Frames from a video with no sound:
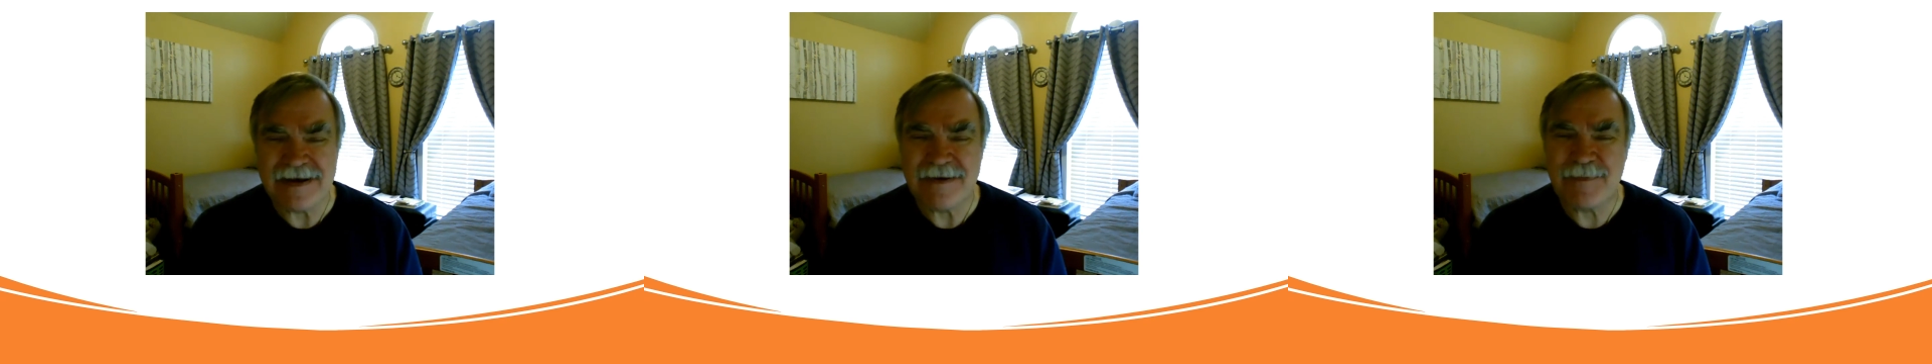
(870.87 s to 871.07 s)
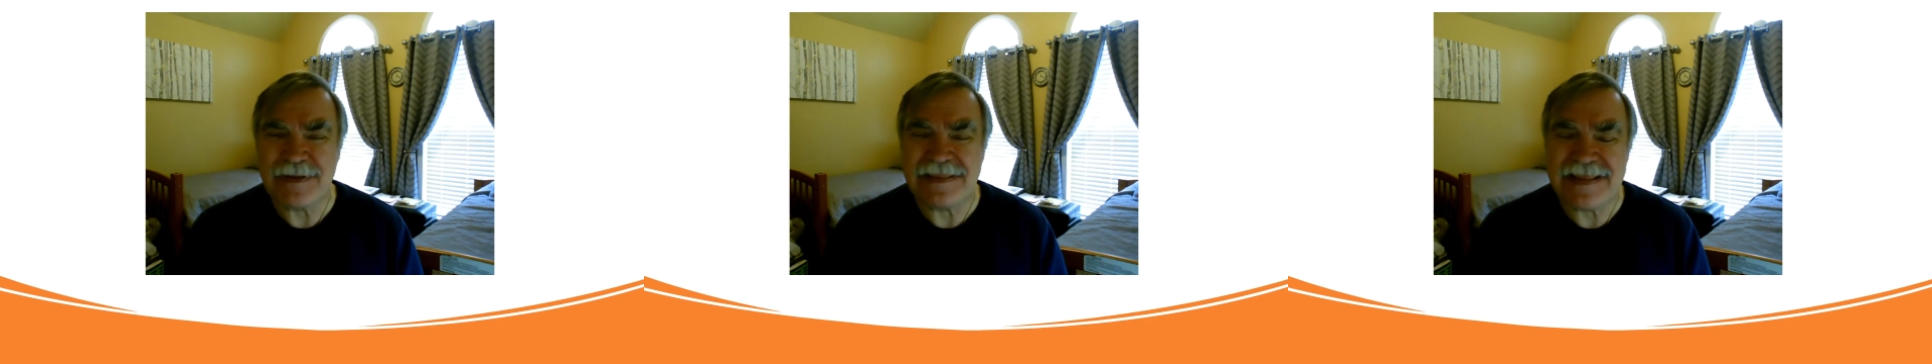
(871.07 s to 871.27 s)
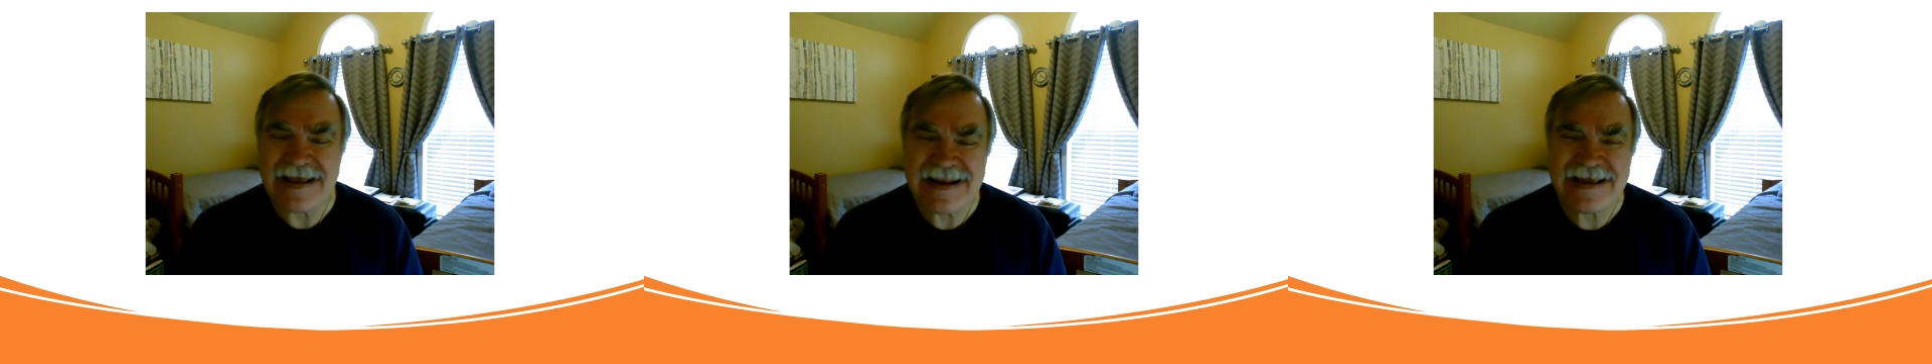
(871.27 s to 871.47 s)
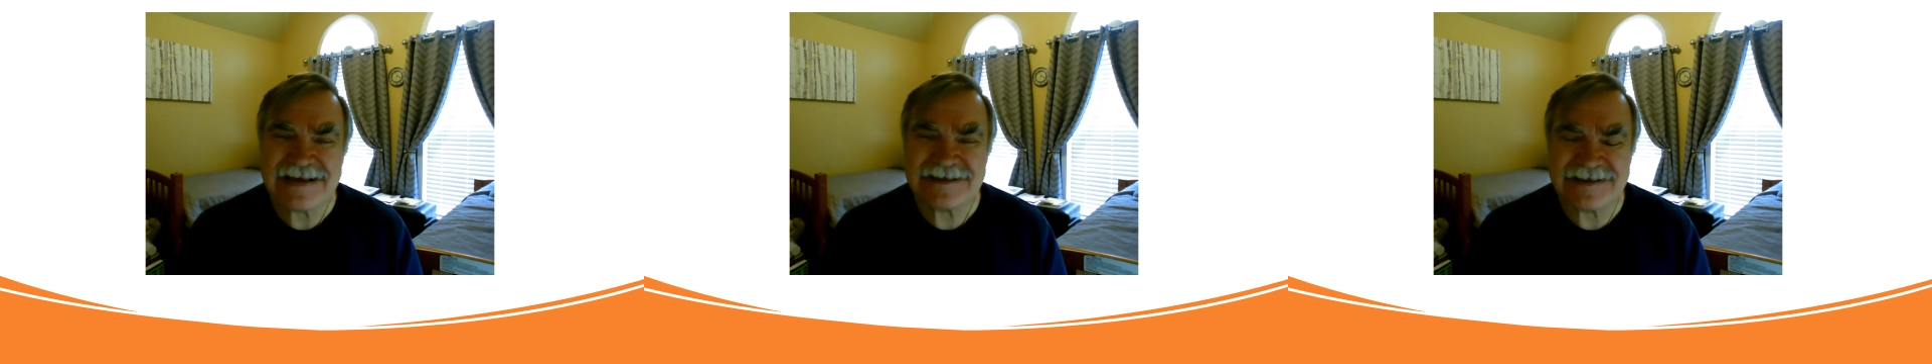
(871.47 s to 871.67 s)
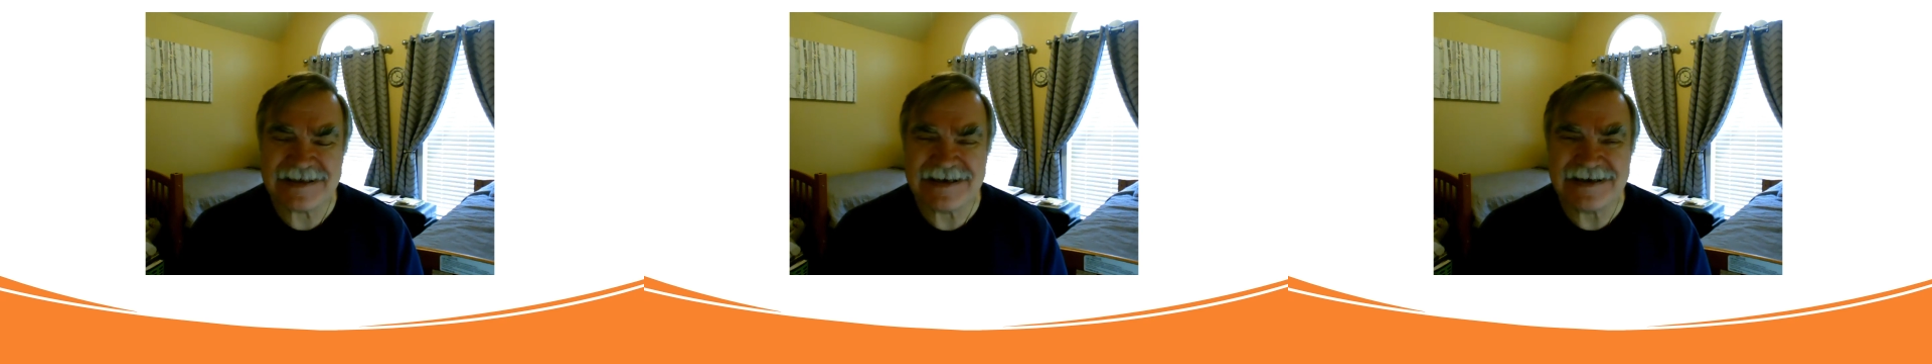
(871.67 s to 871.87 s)
But then he
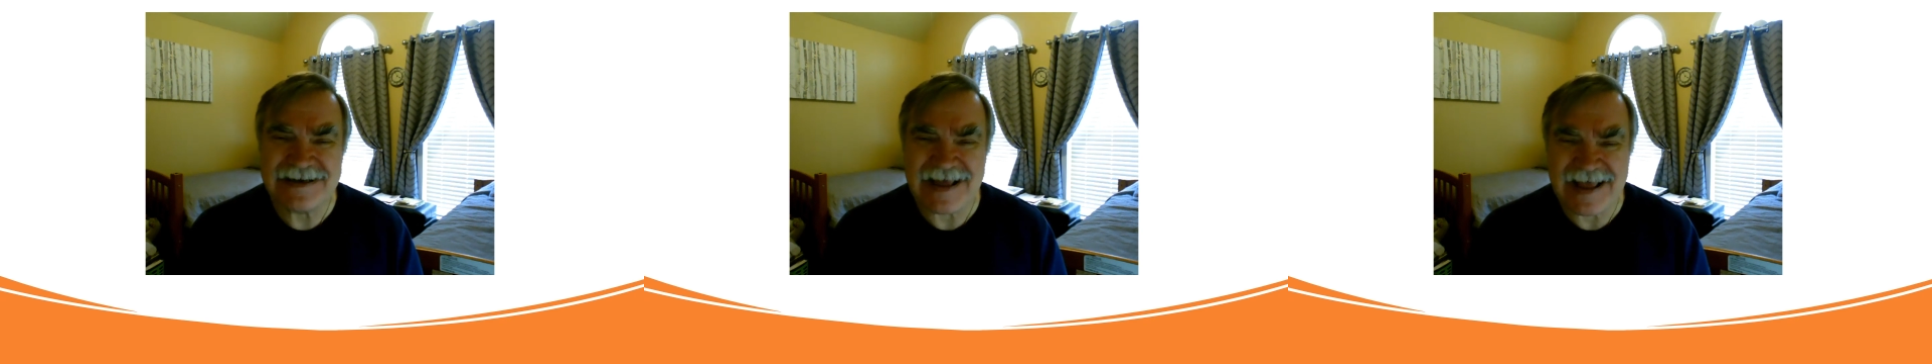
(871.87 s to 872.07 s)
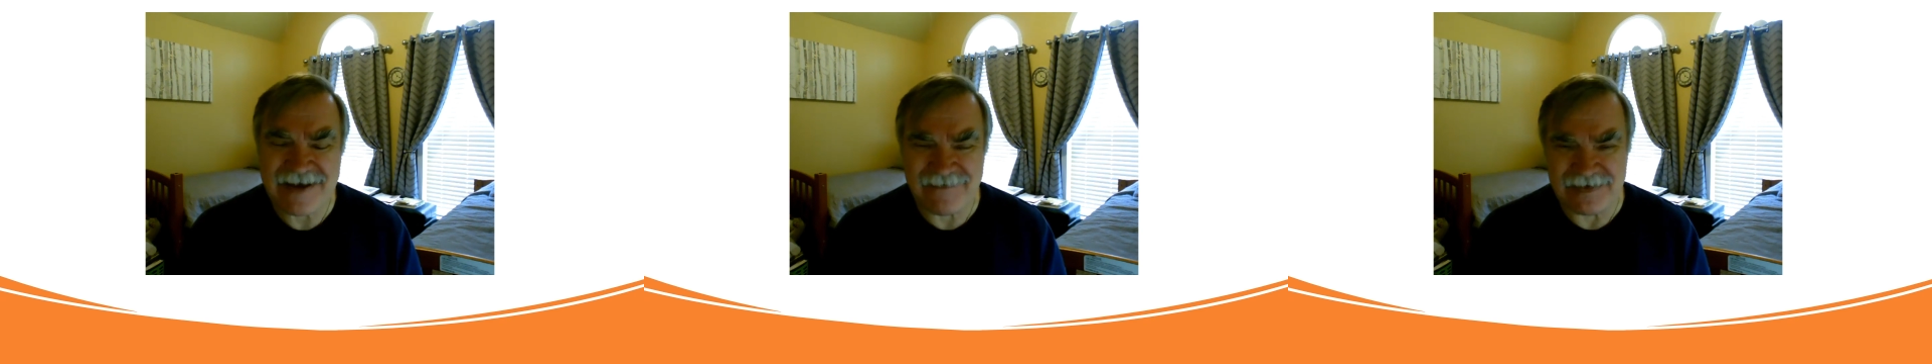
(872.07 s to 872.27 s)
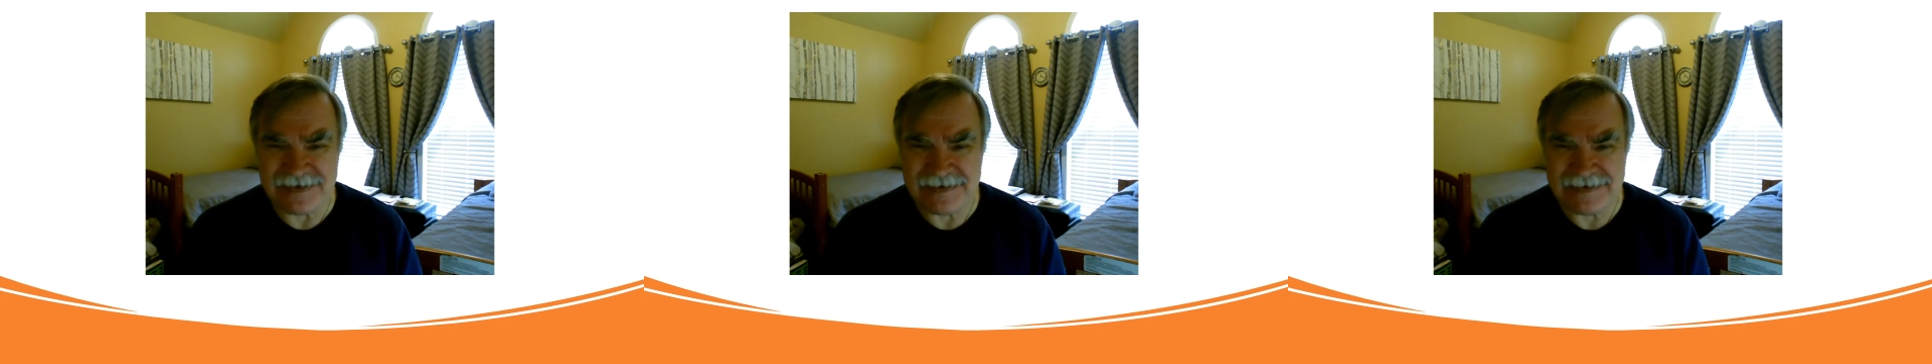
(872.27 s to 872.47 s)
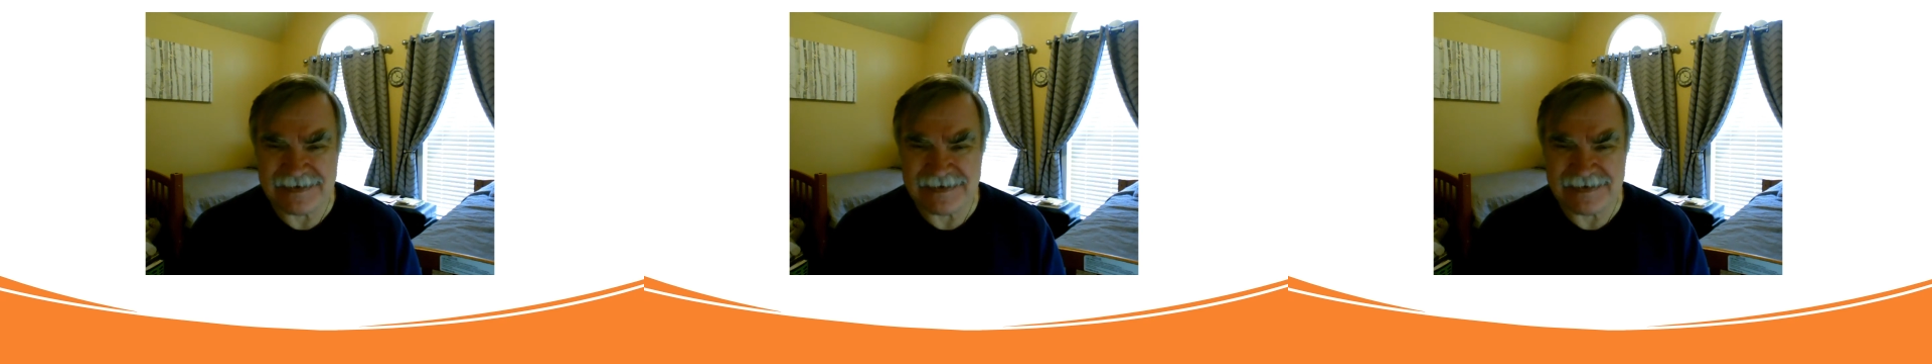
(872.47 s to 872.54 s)
ascended to heaven